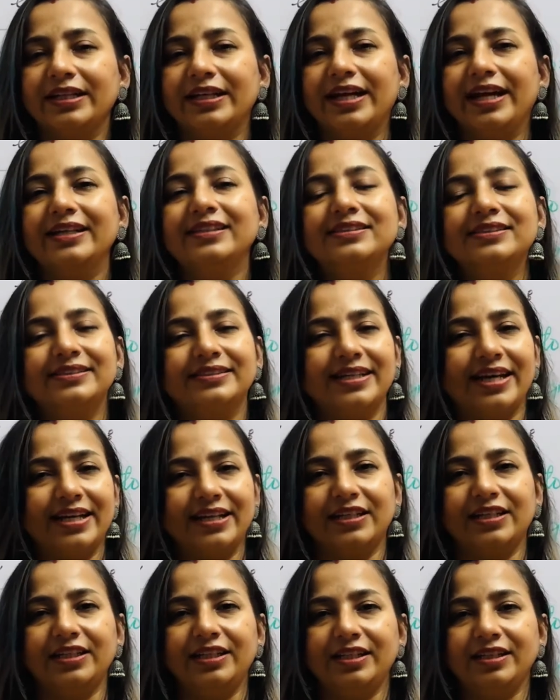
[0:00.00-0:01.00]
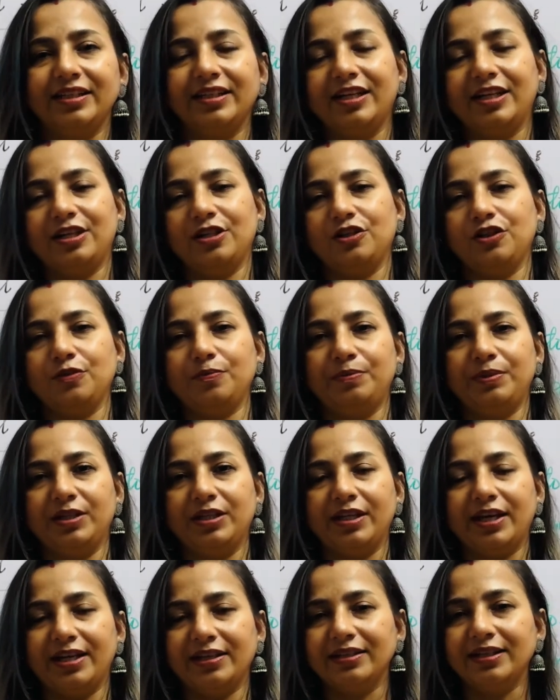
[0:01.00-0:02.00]
exactly ATP
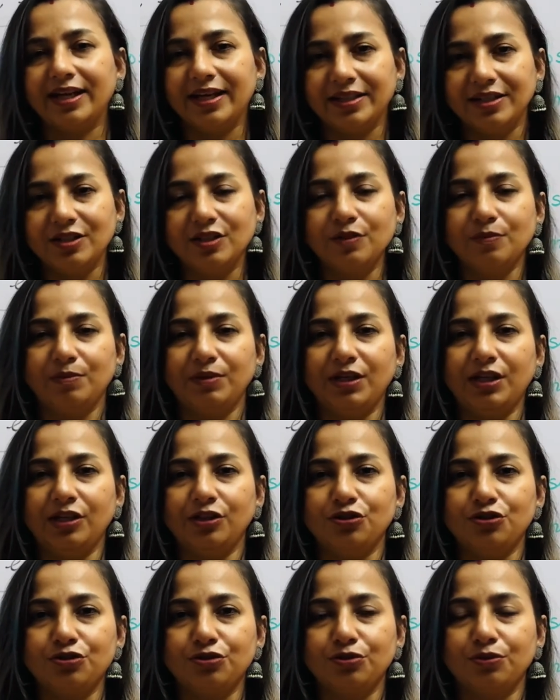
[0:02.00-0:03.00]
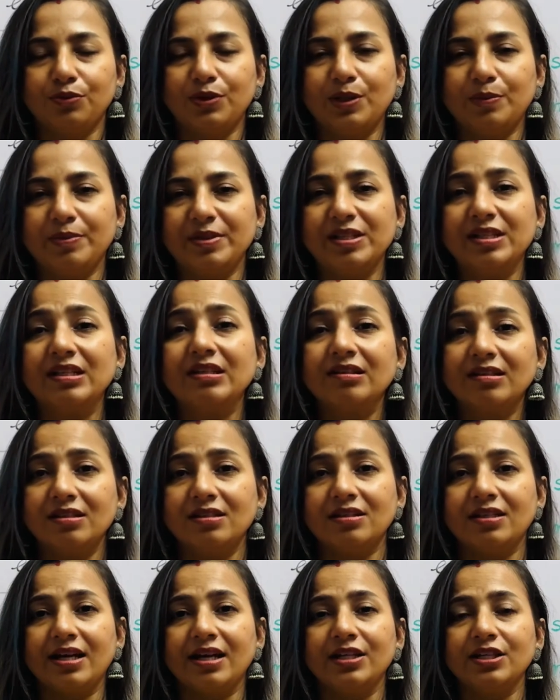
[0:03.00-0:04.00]
and NADPH2 will be
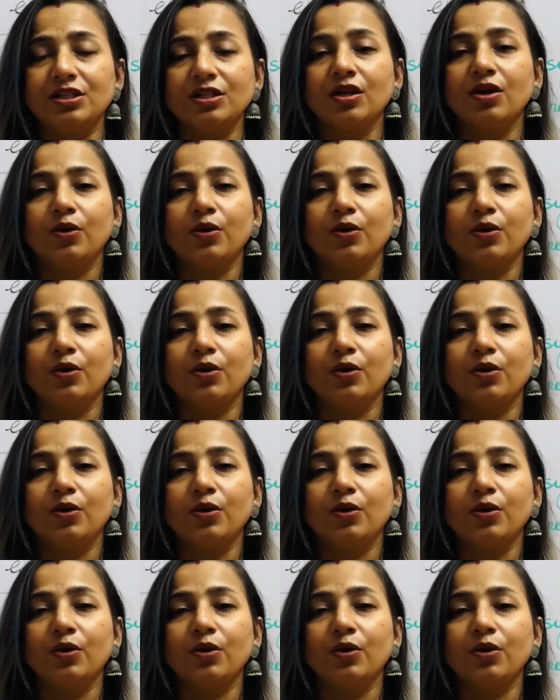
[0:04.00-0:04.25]
synthesized